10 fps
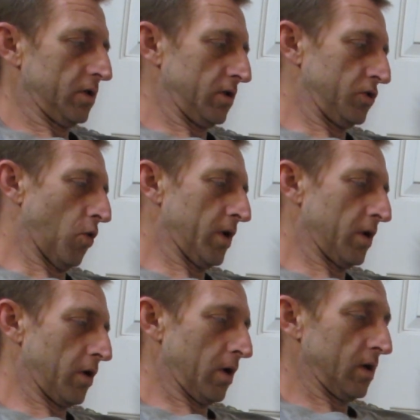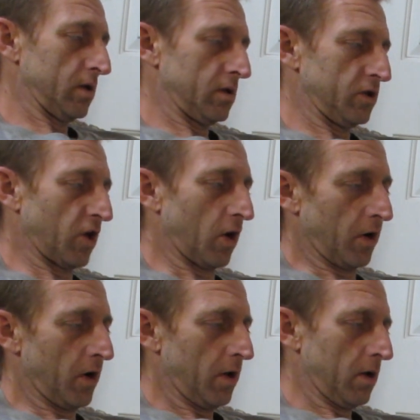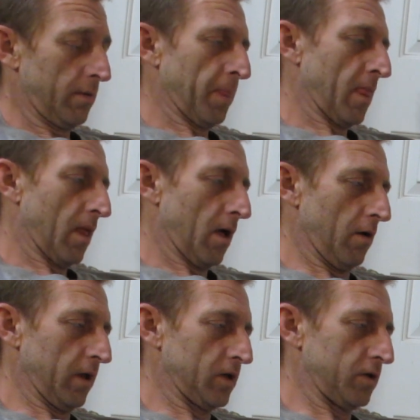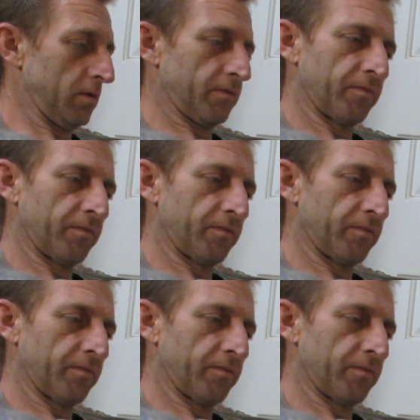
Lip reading: adjourned of the issue.